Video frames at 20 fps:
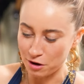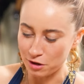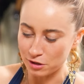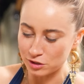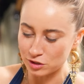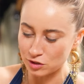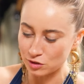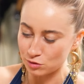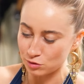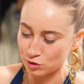
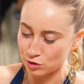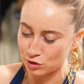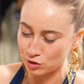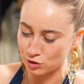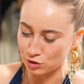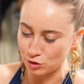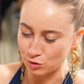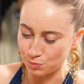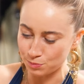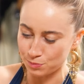also
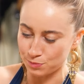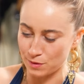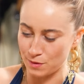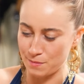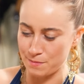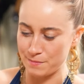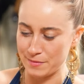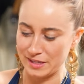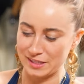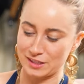super
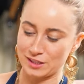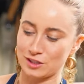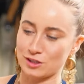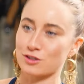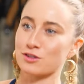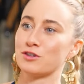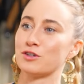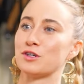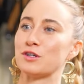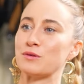
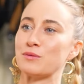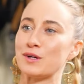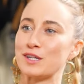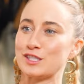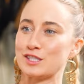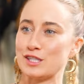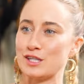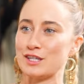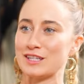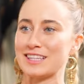mystical and
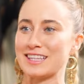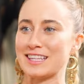witchy,